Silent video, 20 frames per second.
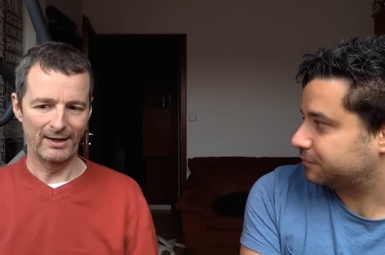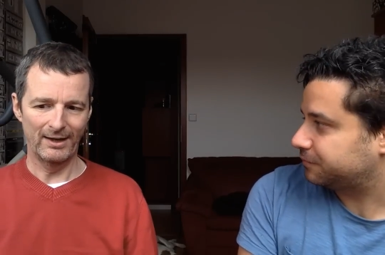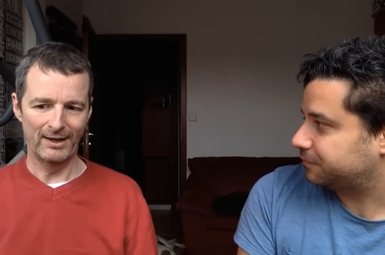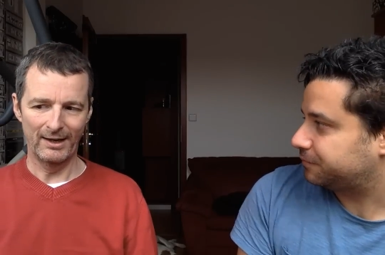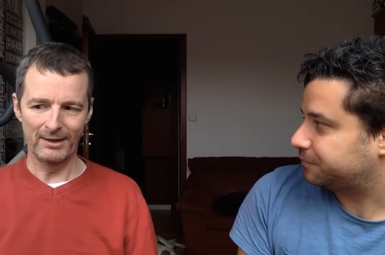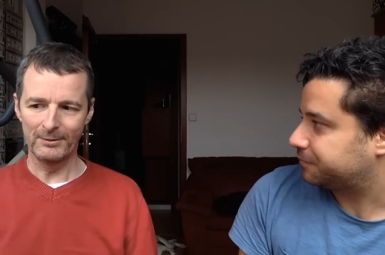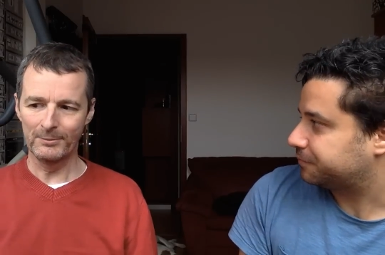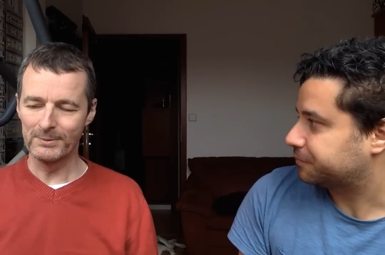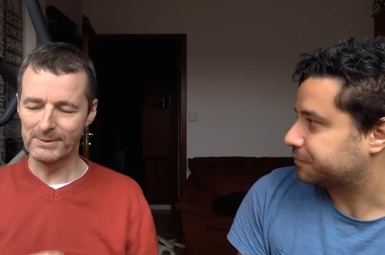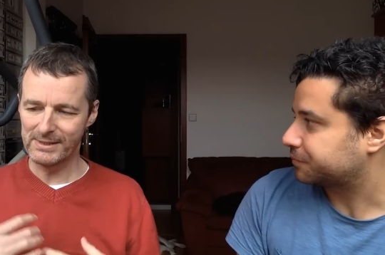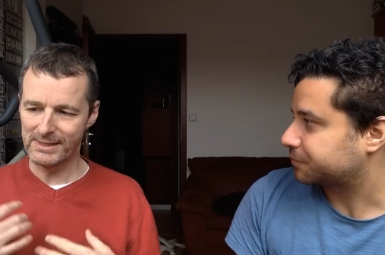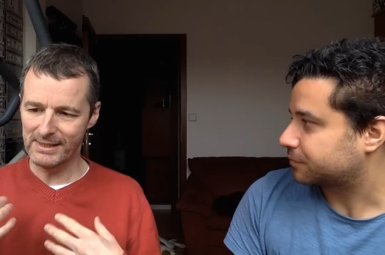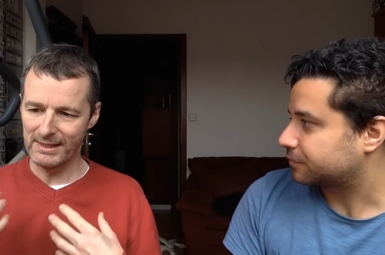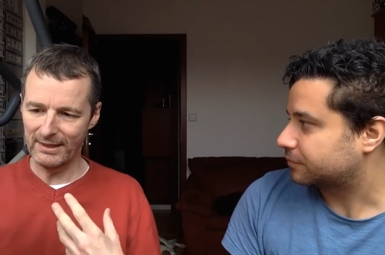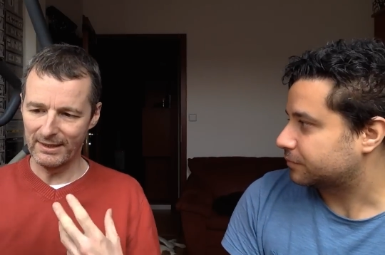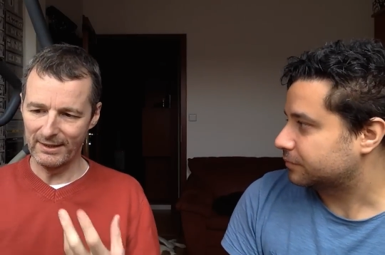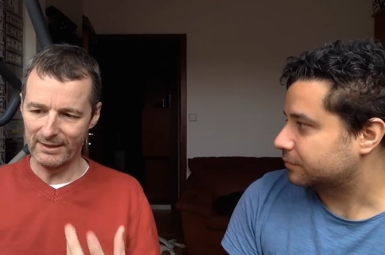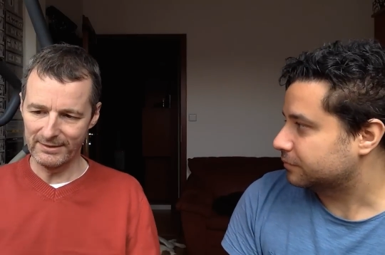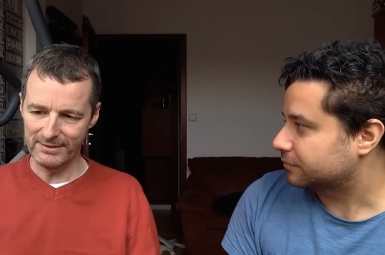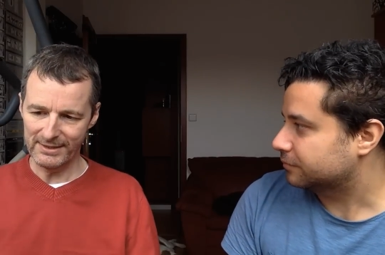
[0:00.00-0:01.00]
Speaker 1: I, I was
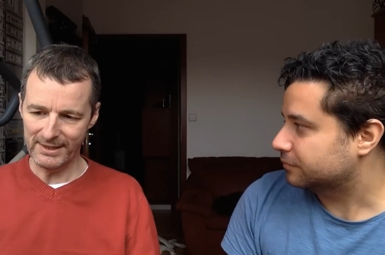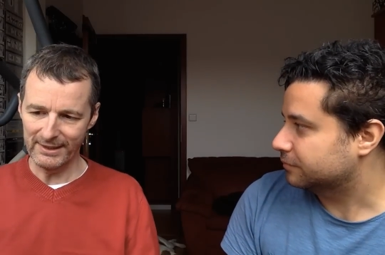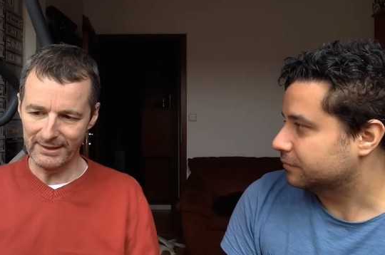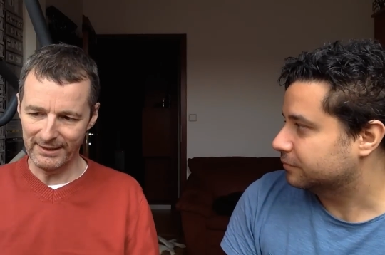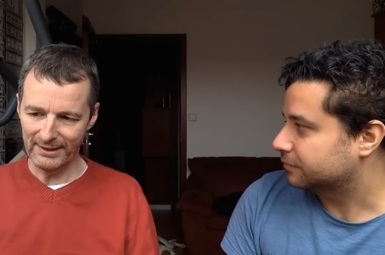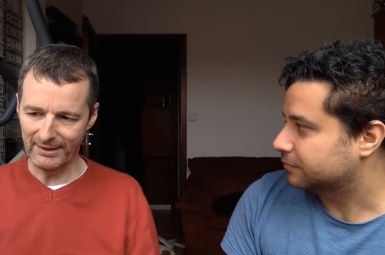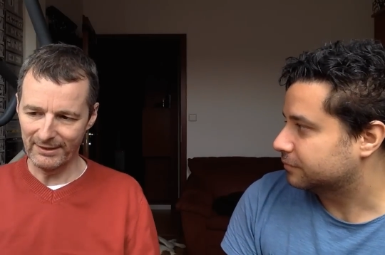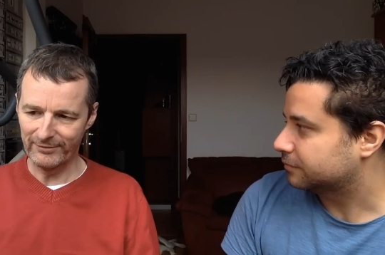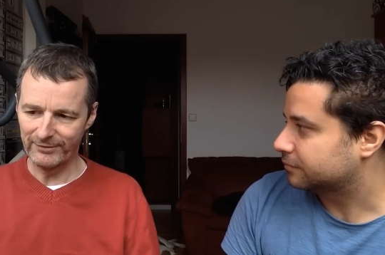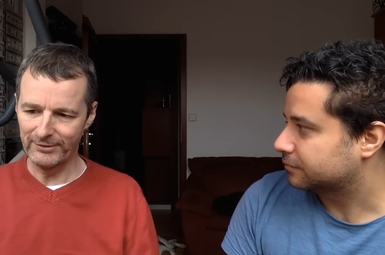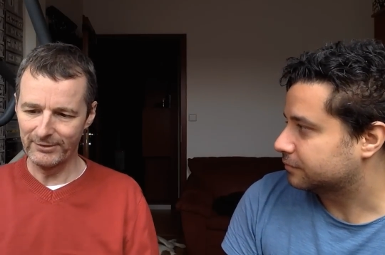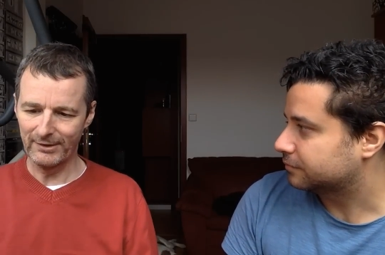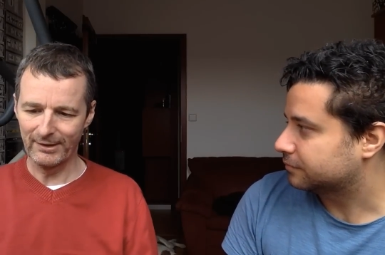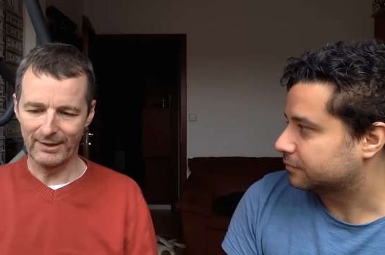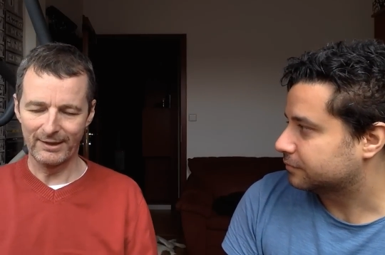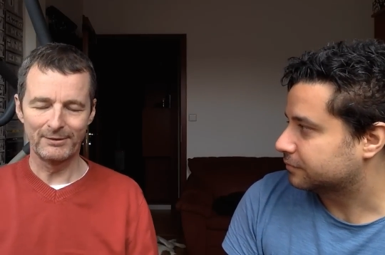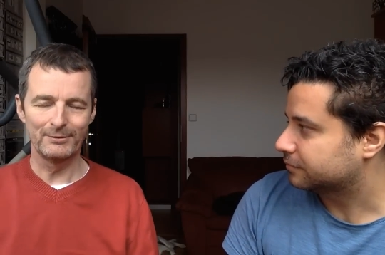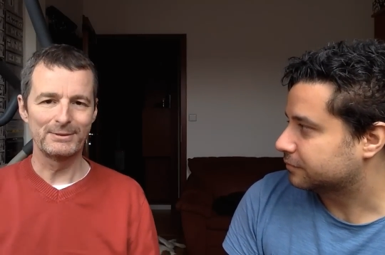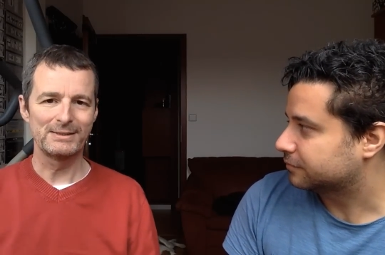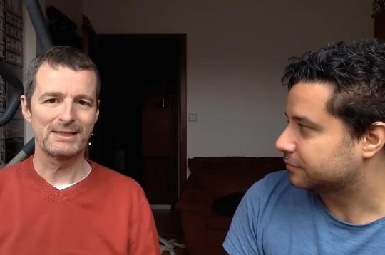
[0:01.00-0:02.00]
taking a few
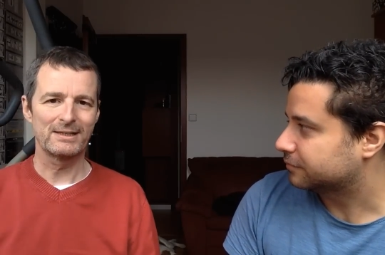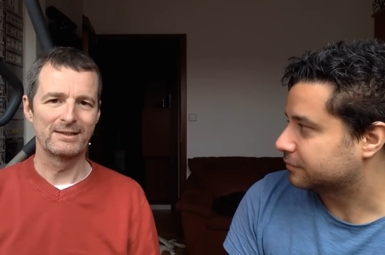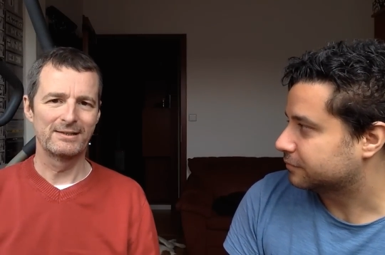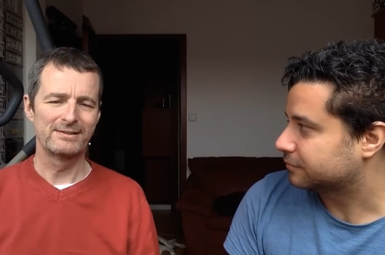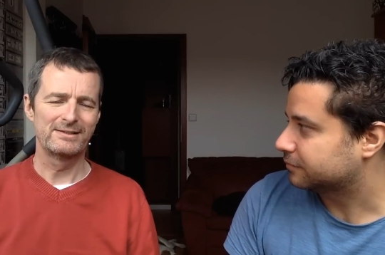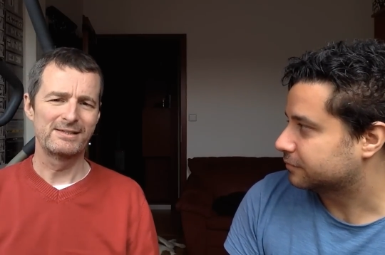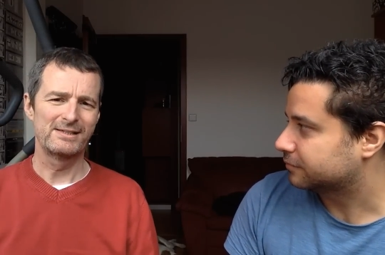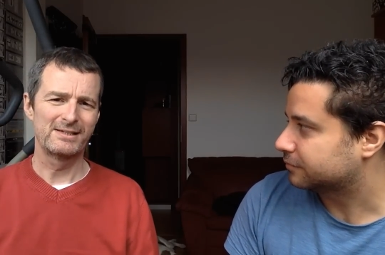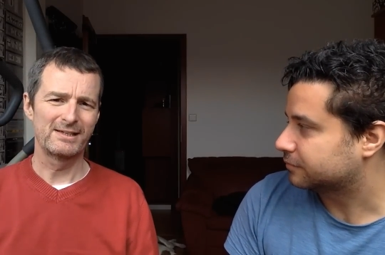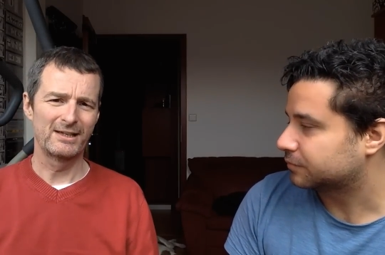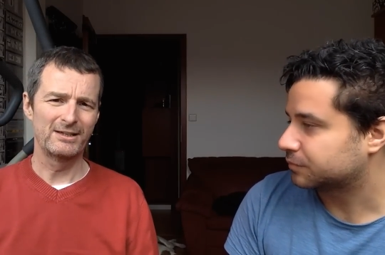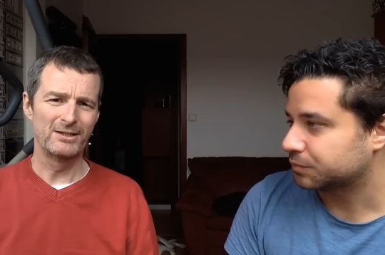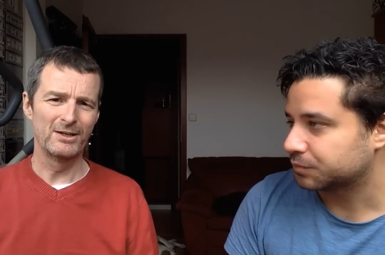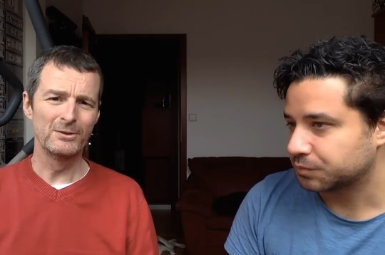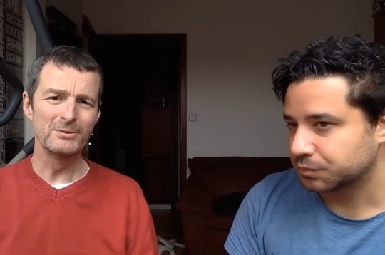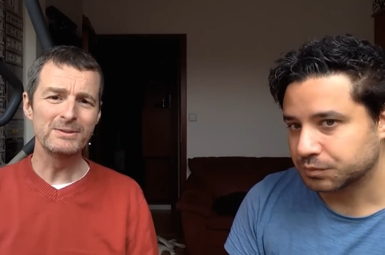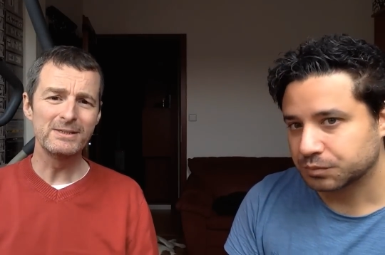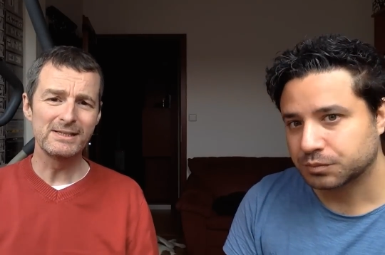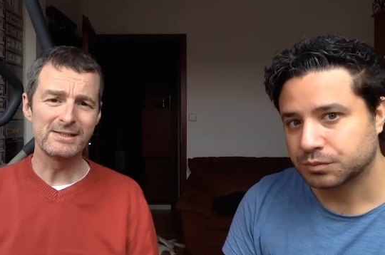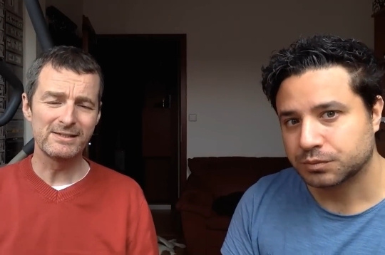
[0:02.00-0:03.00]
language classes, and I
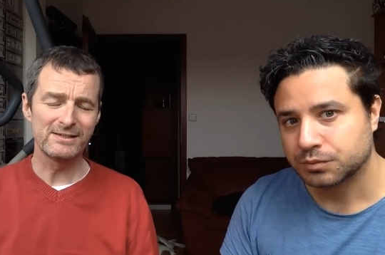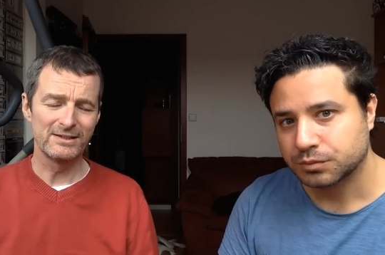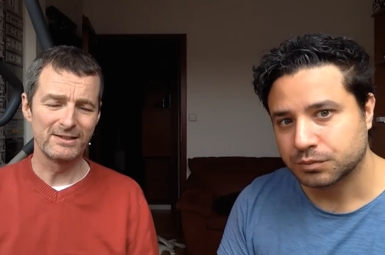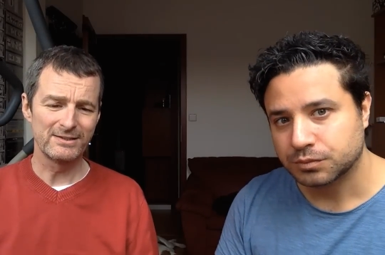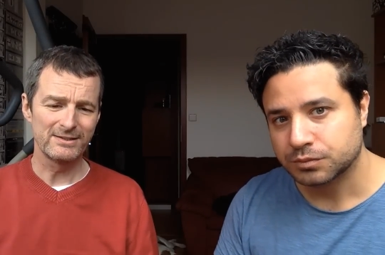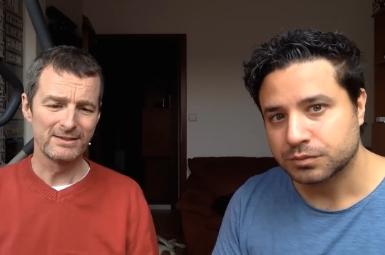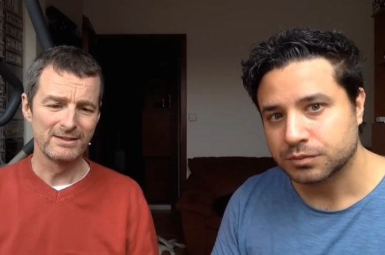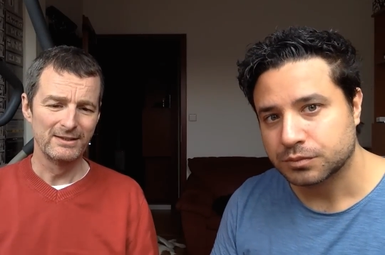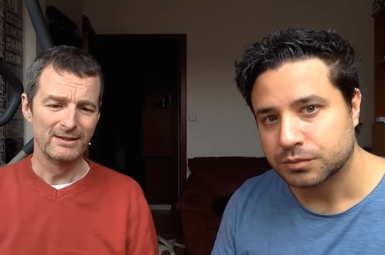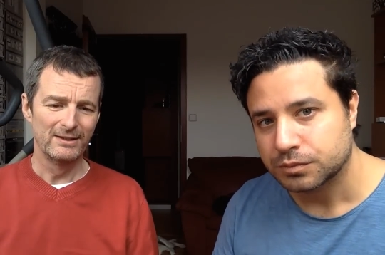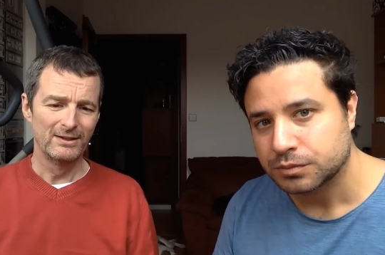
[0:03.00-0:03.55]
noticed that